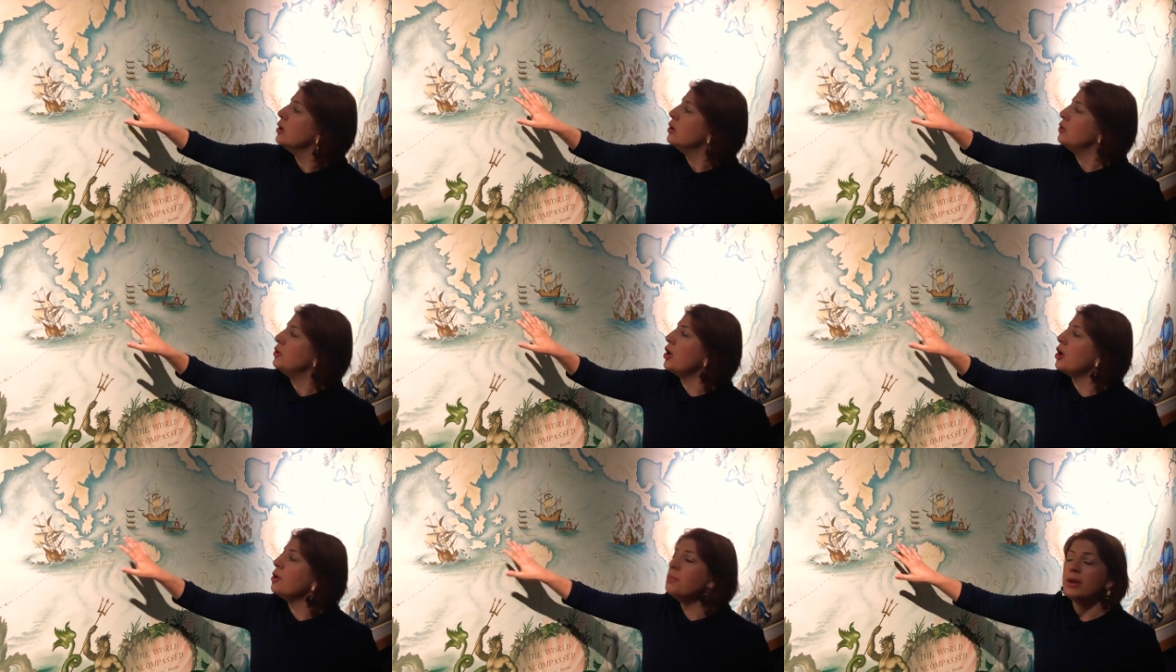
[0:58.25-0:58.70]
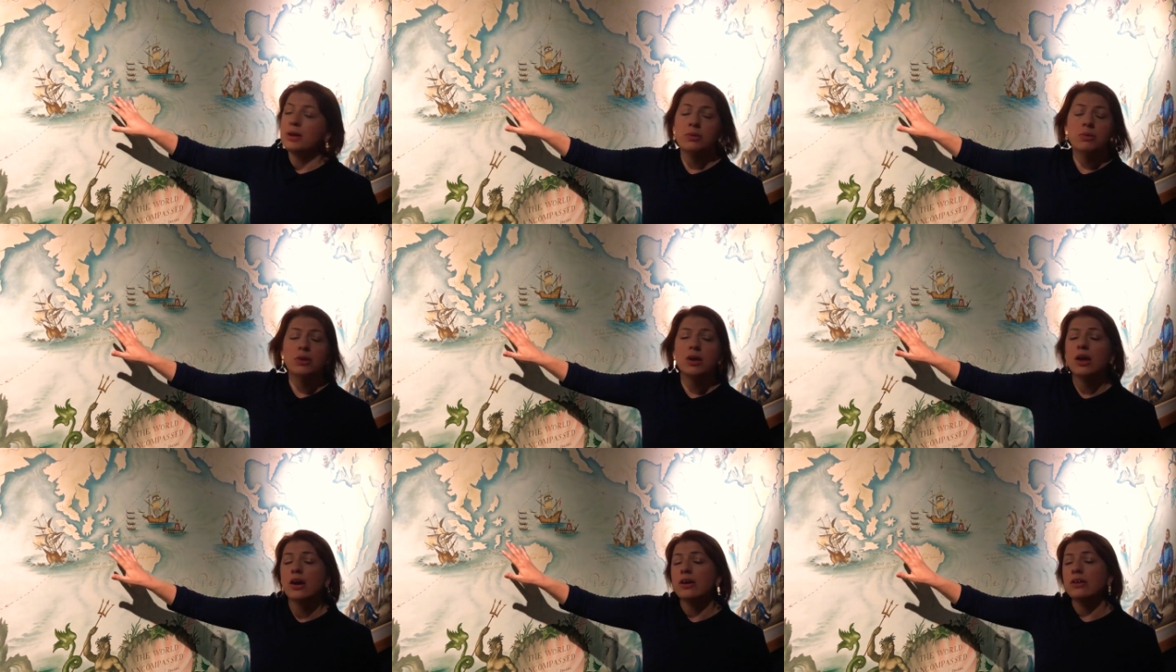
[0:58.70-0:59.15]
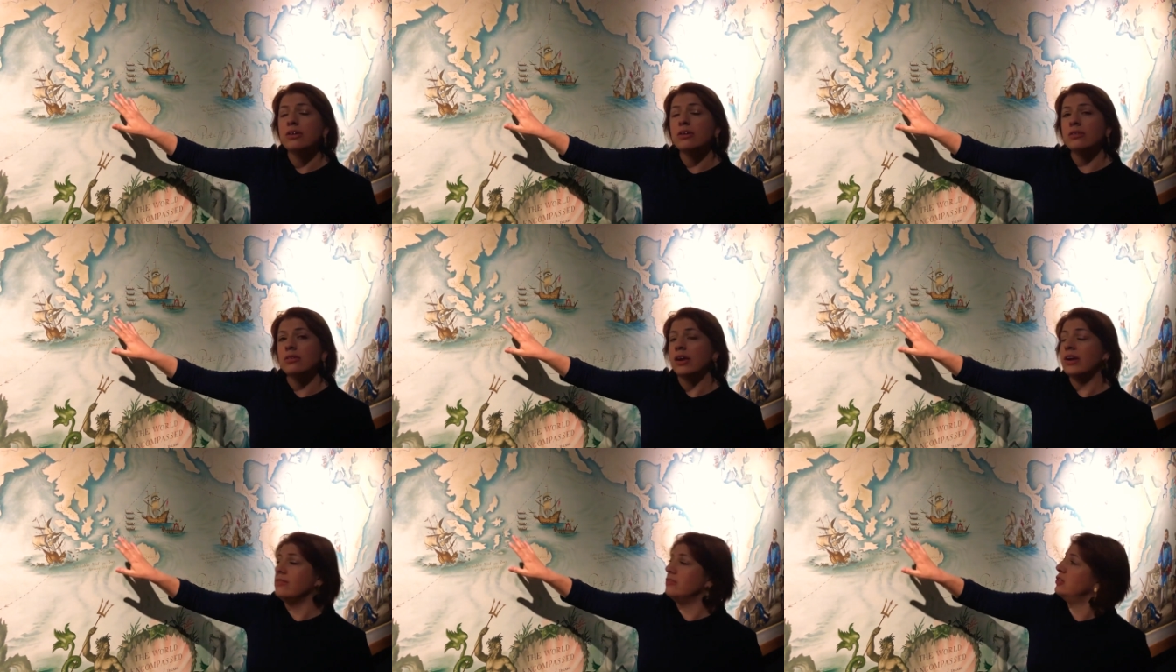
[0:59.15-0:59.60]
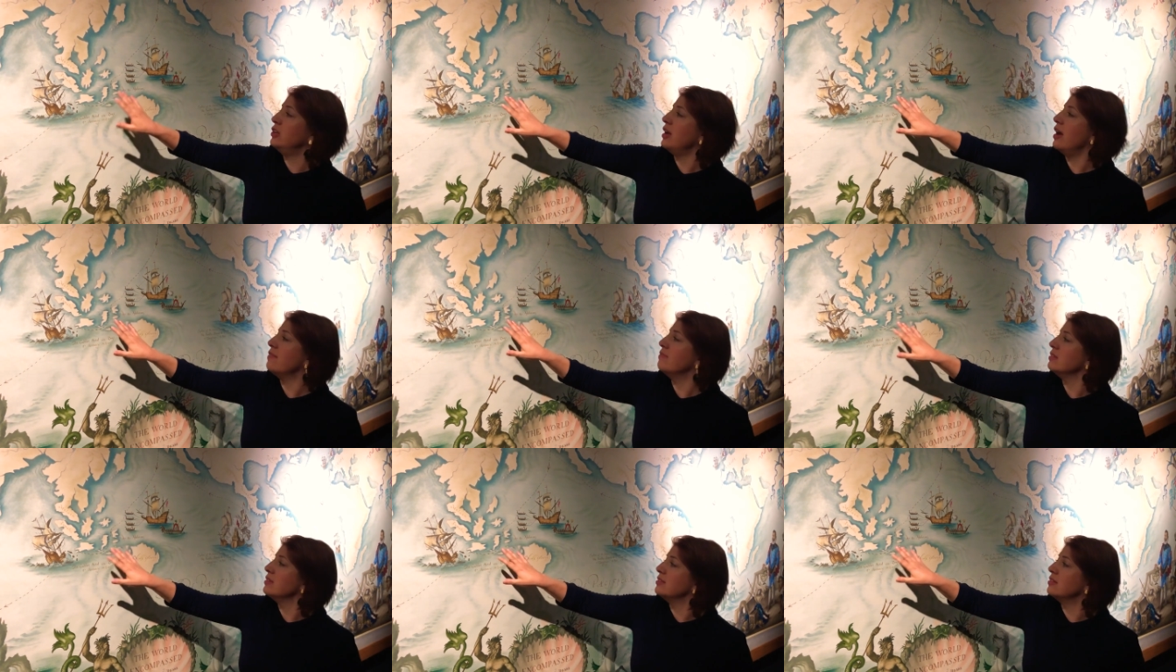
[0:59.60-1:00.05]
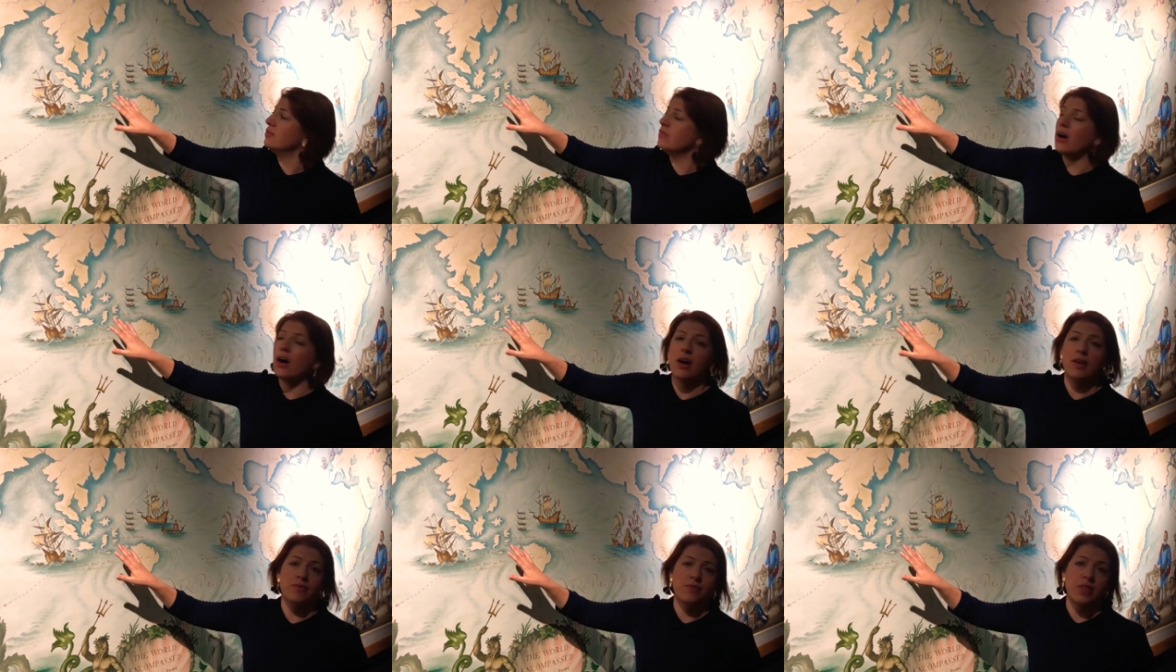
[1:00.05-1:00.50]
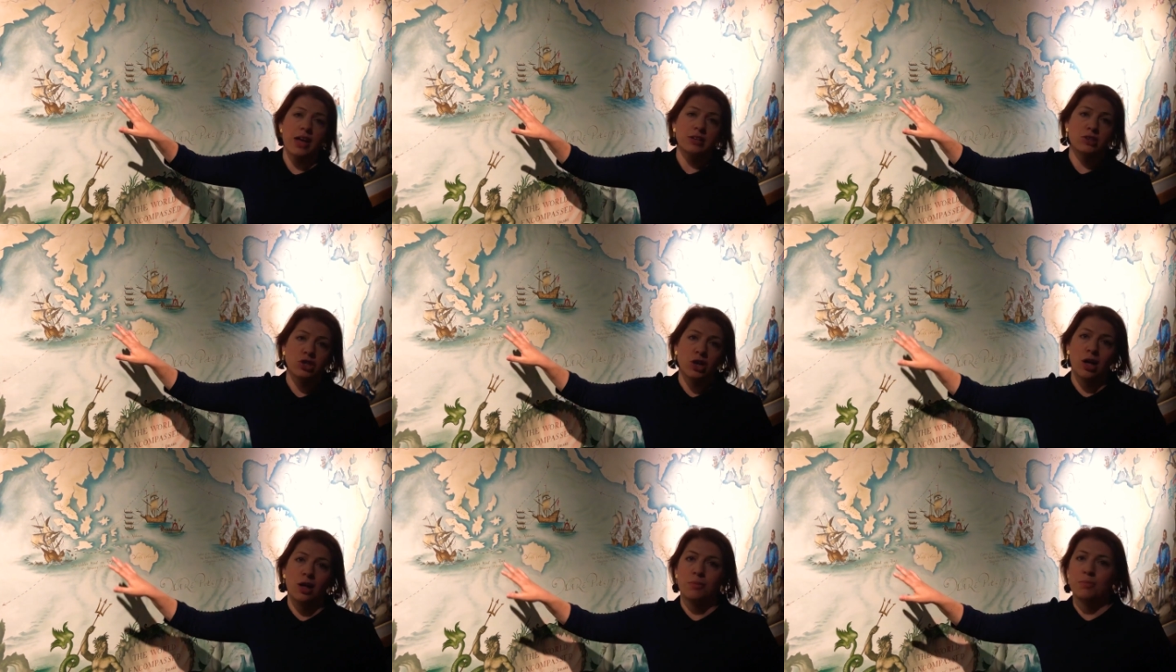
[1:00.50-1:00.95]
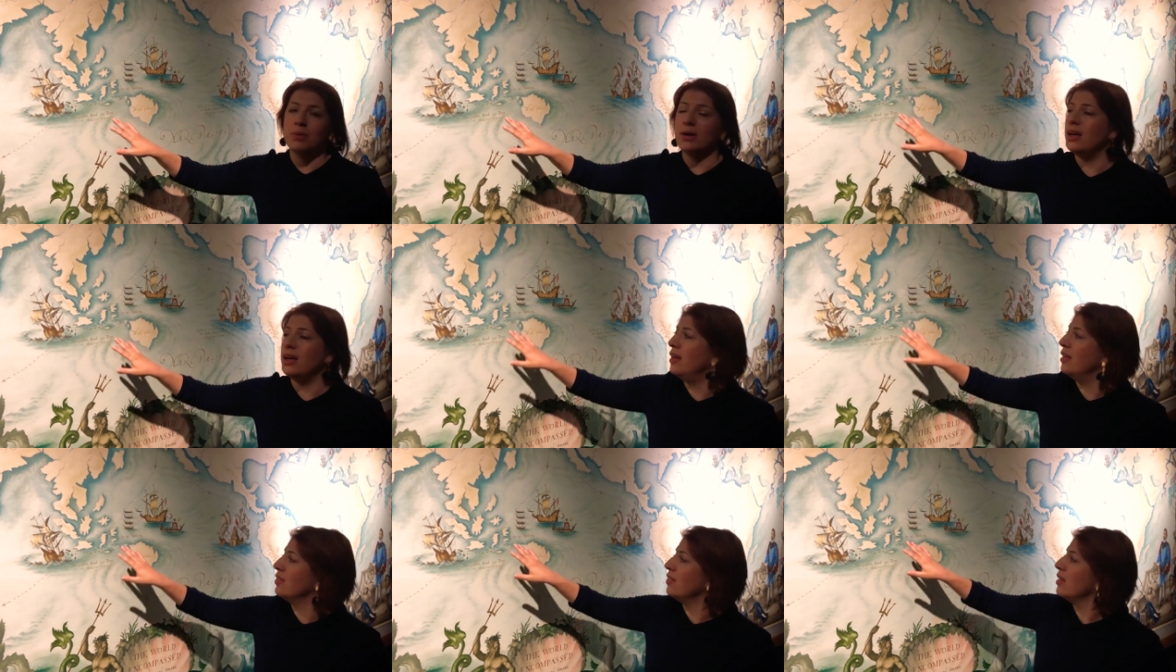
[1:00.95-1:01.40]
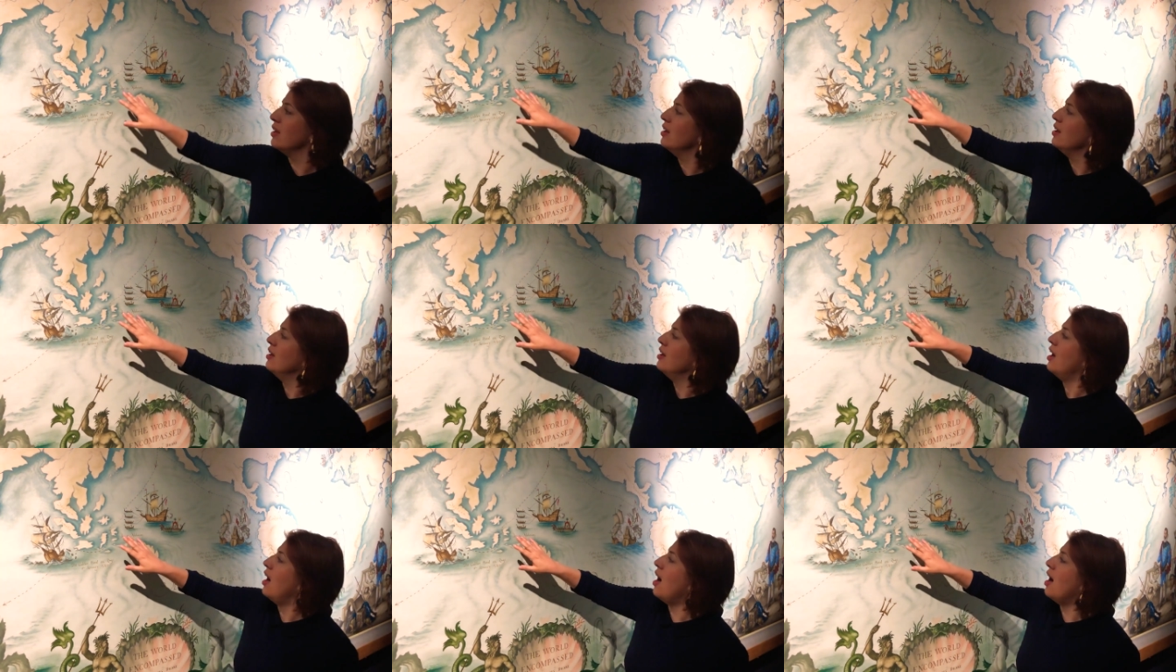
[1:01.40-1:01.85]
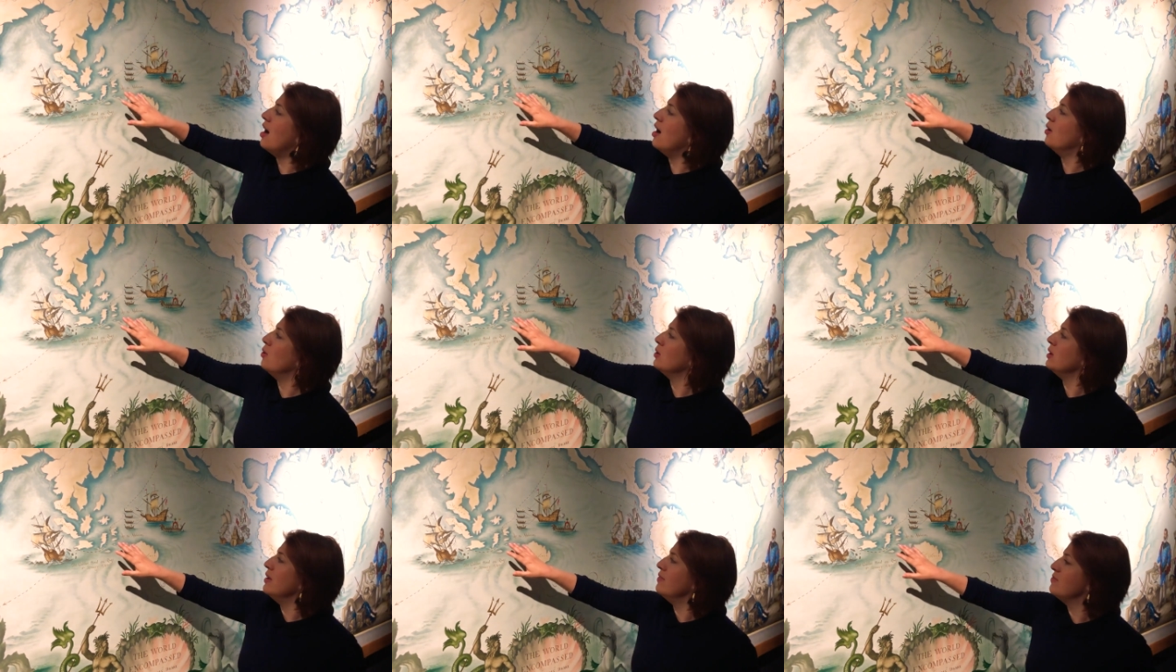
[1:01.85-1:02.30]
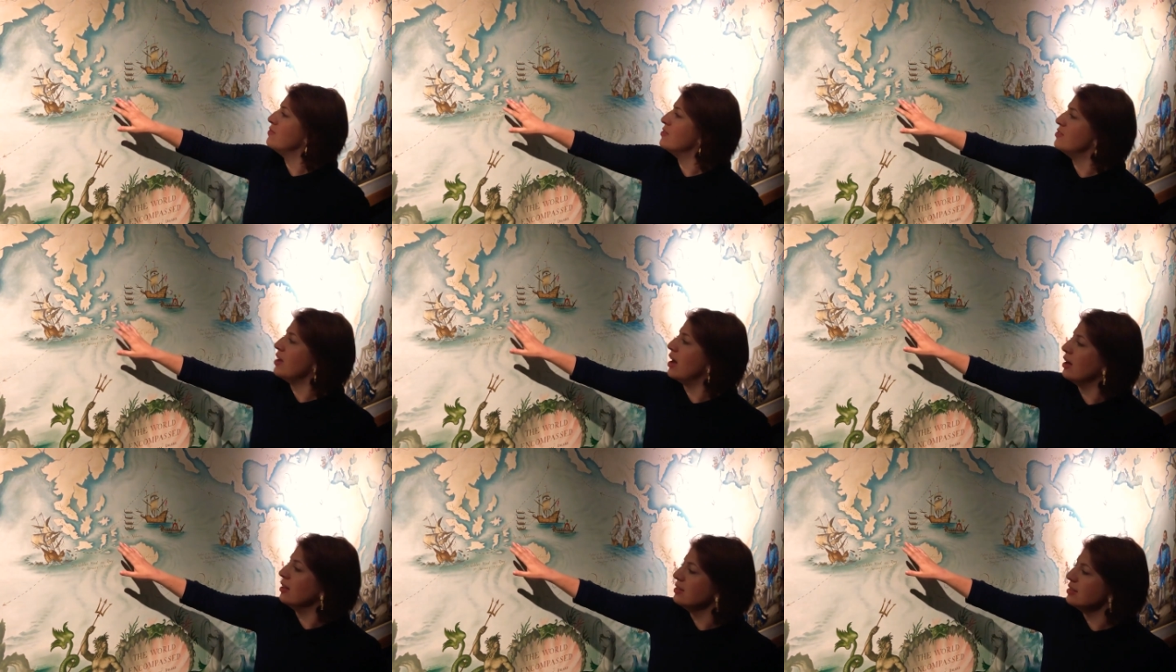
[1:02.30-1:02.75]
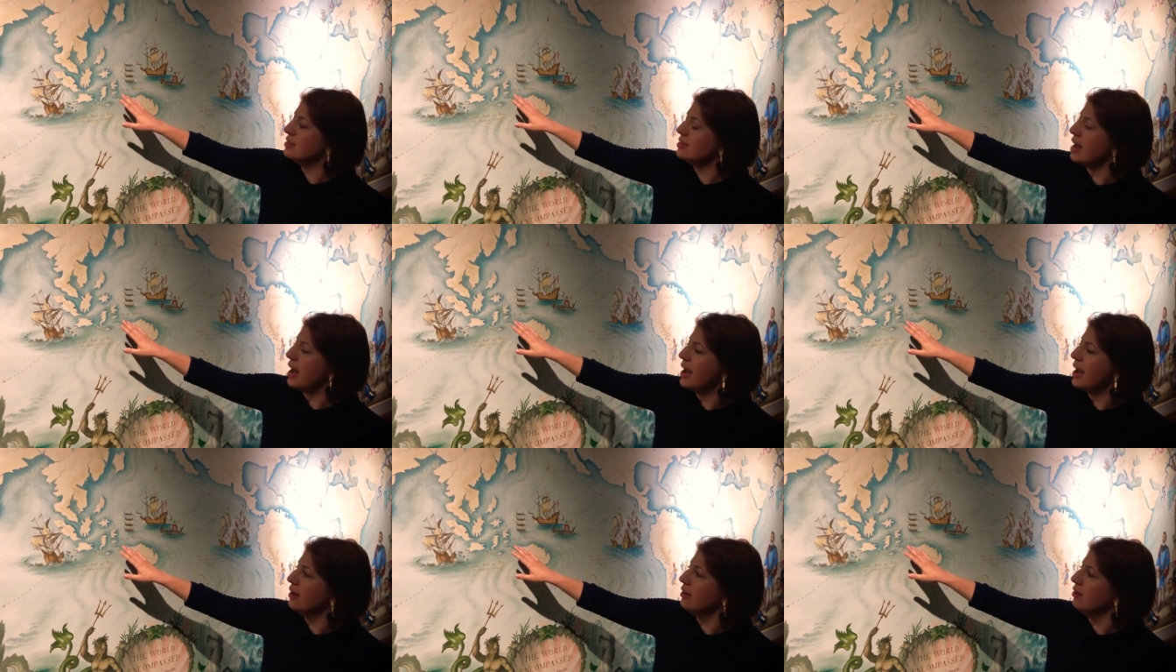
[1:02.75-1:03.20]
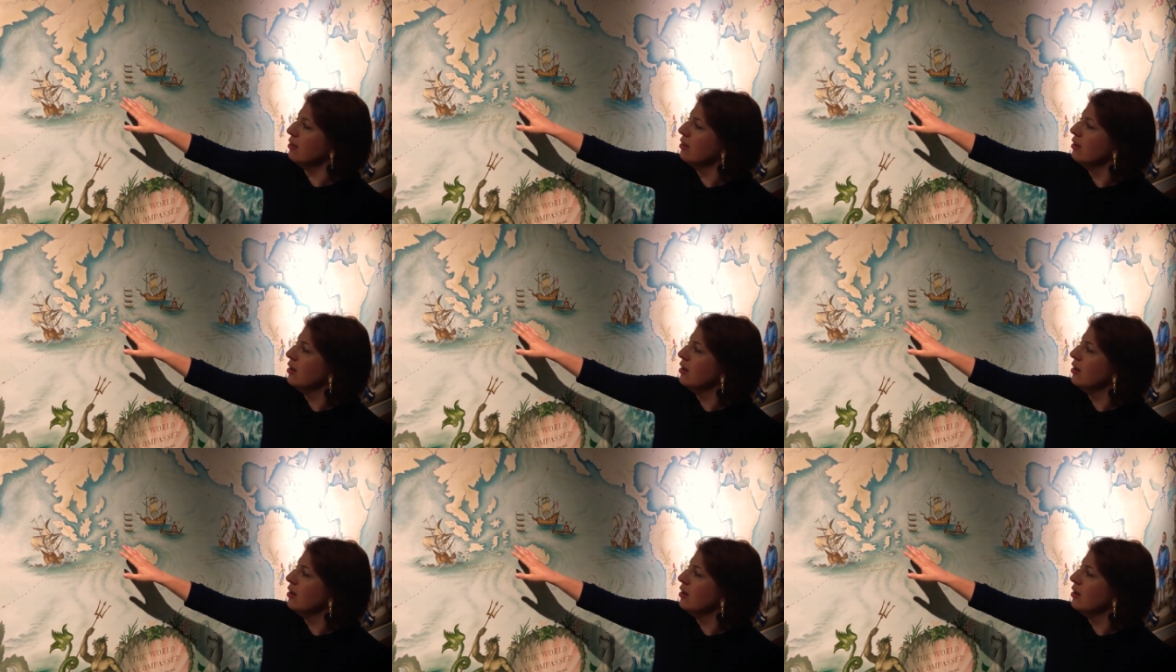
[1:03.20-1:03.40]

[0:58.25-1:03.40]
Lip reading: nobody will know if she ever survived that childbirth or lived to tell the tale.